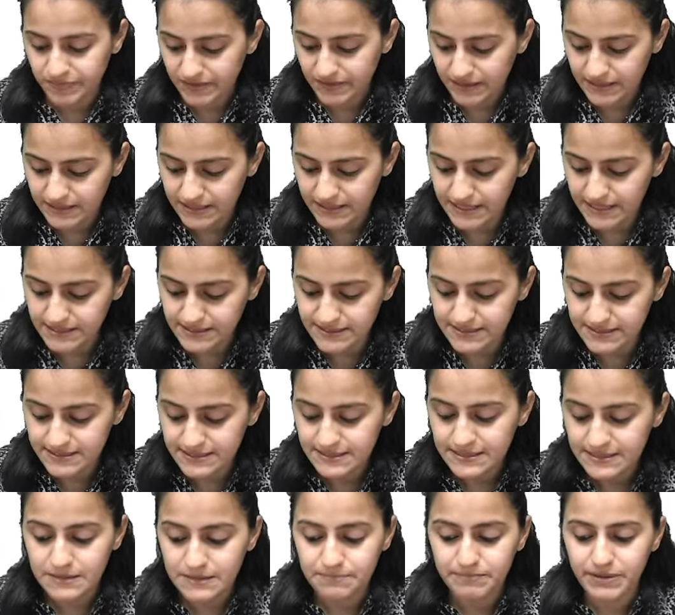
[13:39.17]
Yes,
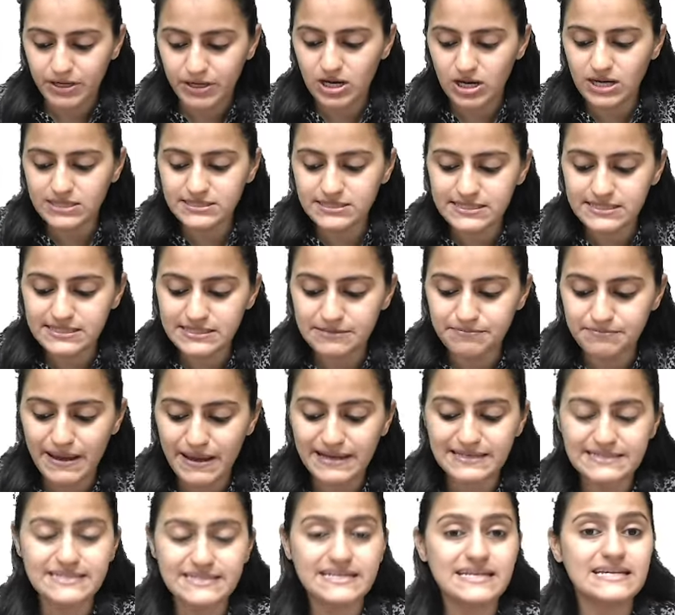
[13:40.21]
because it's a
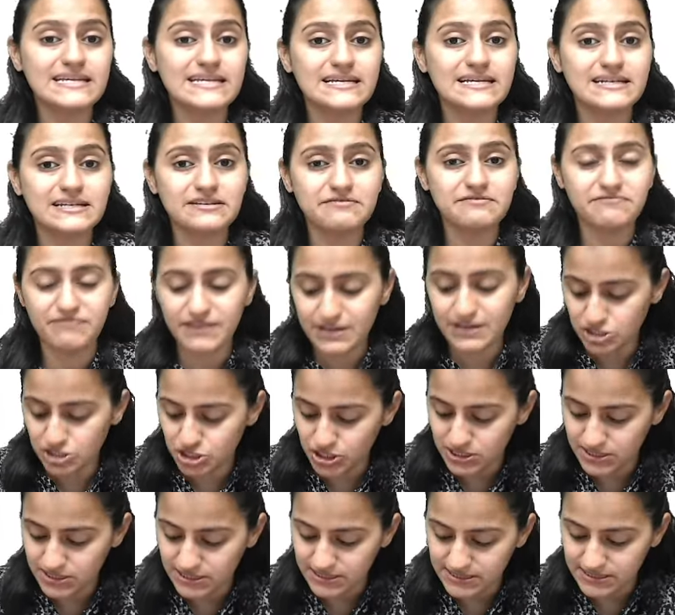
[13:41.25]
bacterial
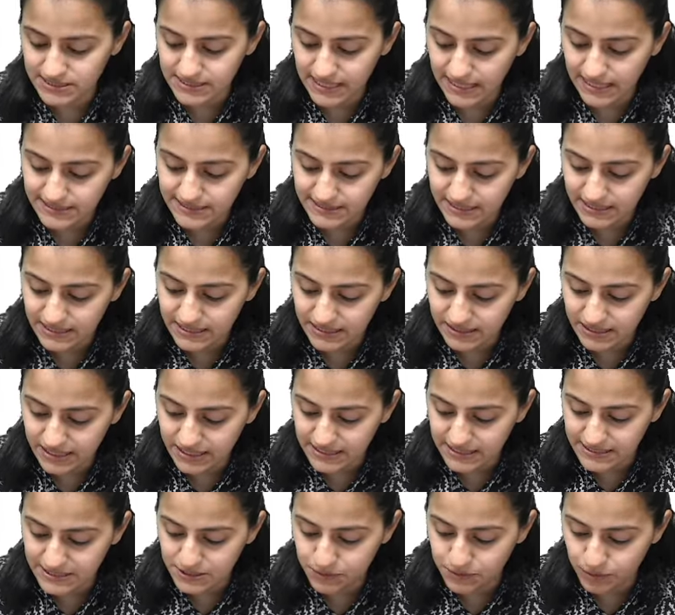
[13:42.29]
infection, the cells
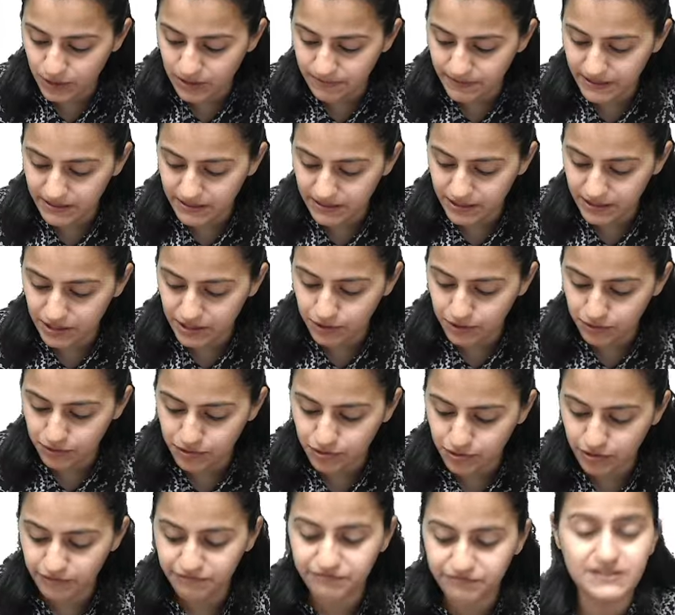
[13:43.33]
increased will be the
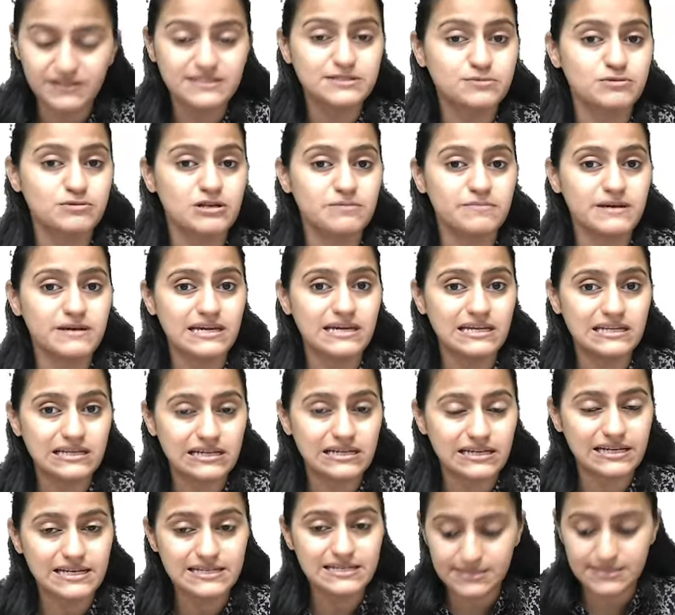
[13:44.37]
neutrophils will be
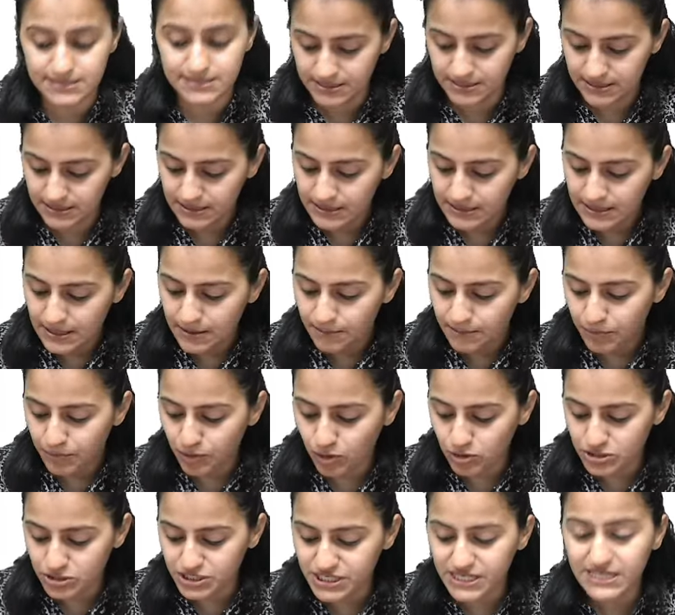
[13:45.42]
increased,
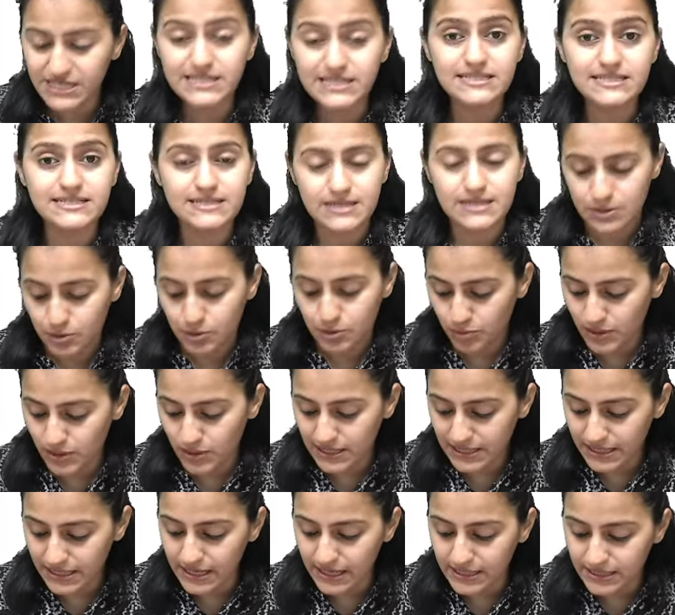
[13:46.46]
proteins
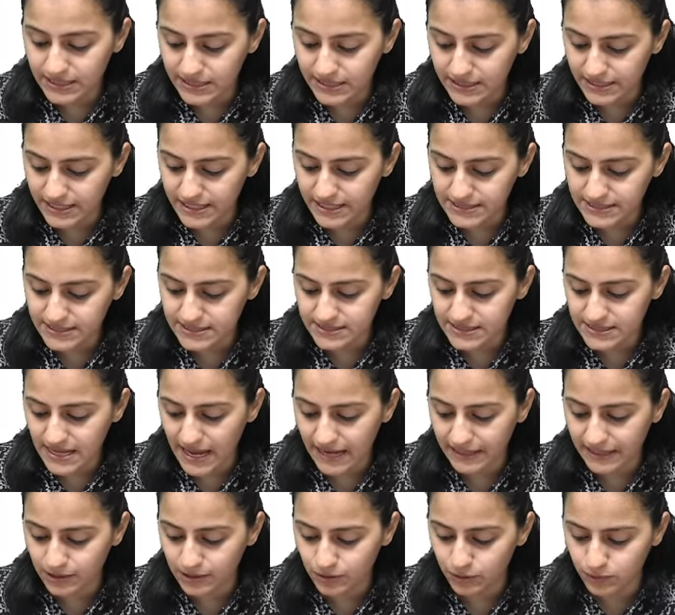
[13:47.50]
will increase
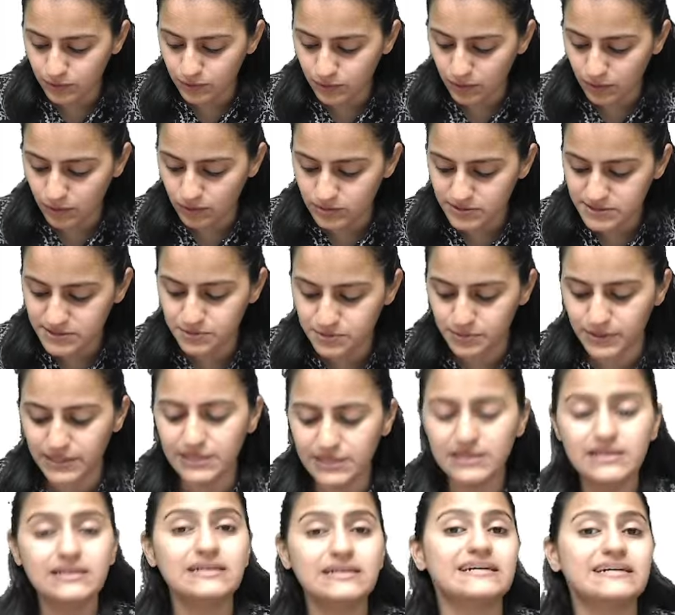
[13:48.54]
and glucose will
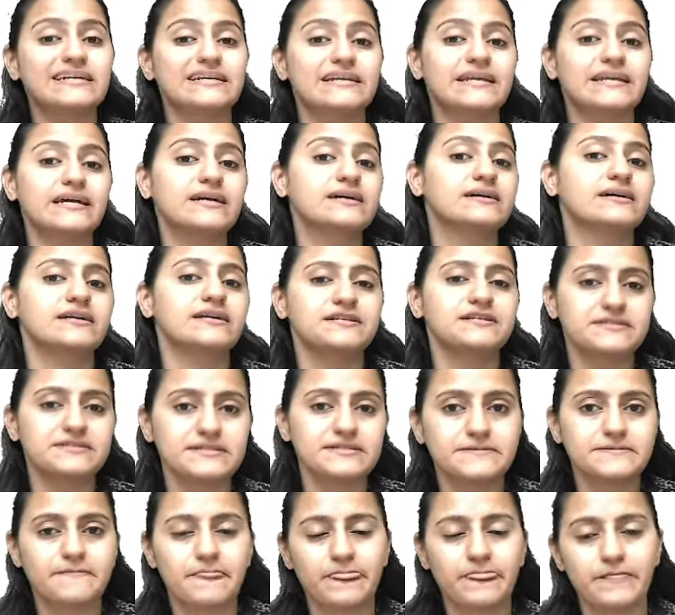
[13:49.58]

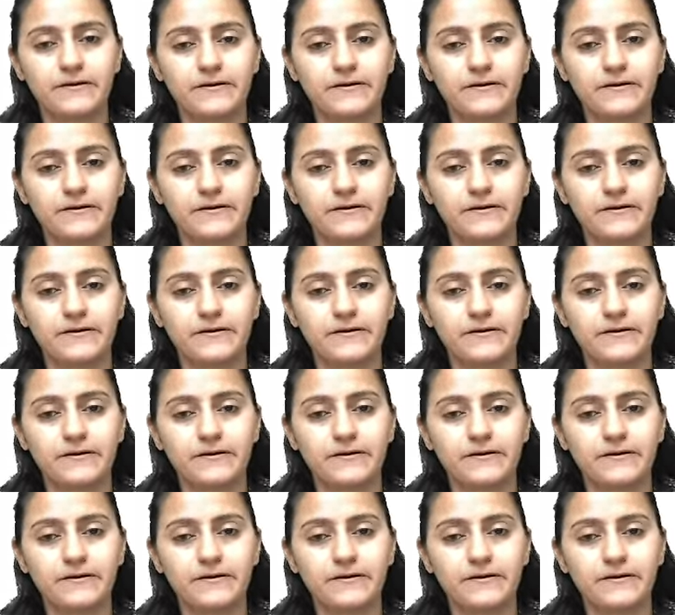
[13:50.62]
decrease.